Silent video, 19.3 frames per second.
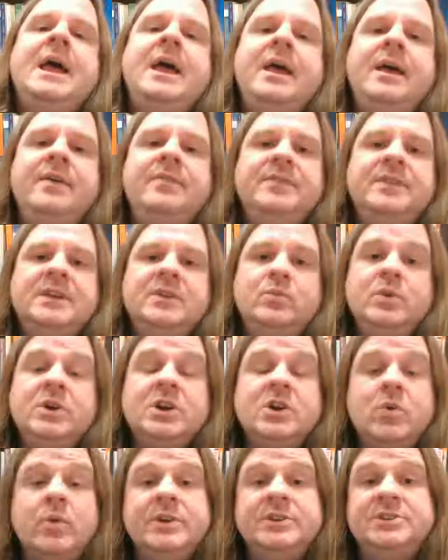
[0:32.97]
and then
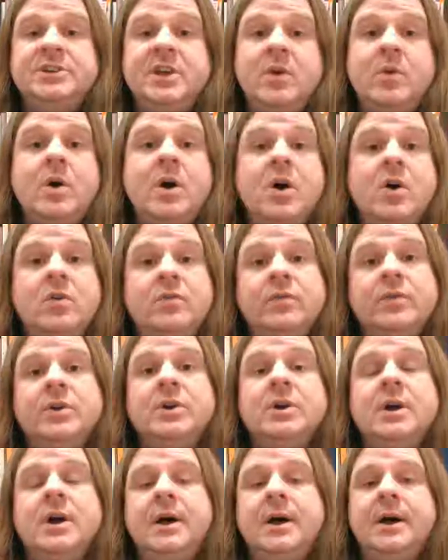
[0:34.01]
we're going to go
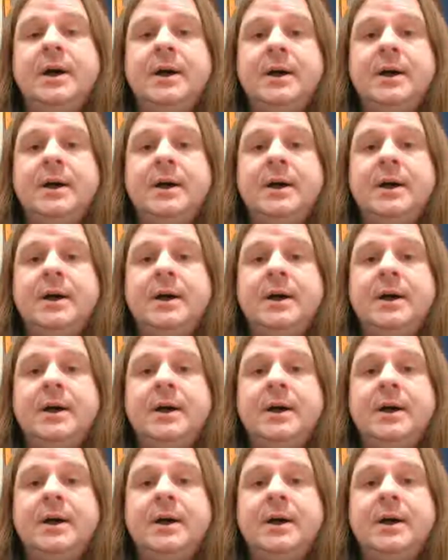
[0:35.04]
over